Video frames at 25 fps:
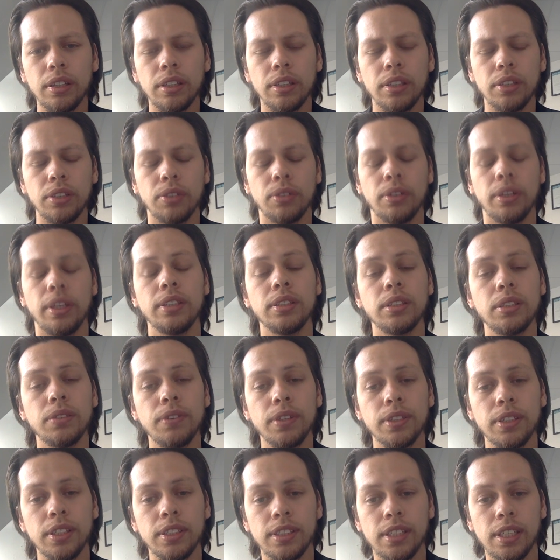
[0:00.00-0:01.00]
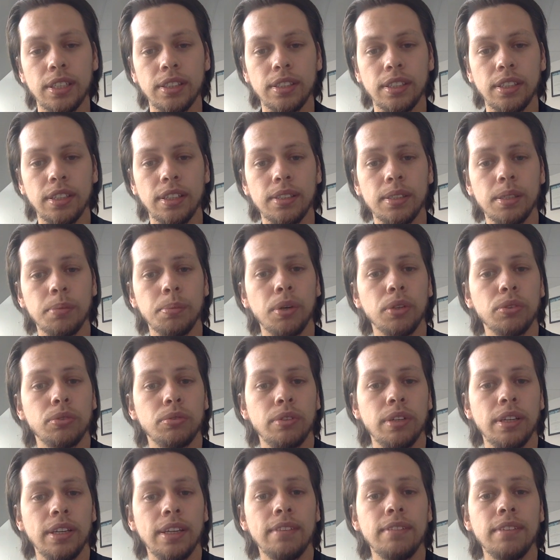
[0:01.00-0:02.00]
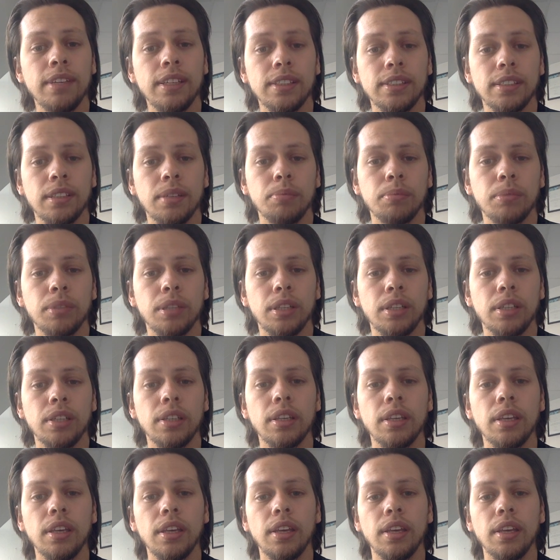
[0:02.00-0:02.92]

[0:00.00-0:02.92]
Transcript: you know, introverted sensing is about reliving something.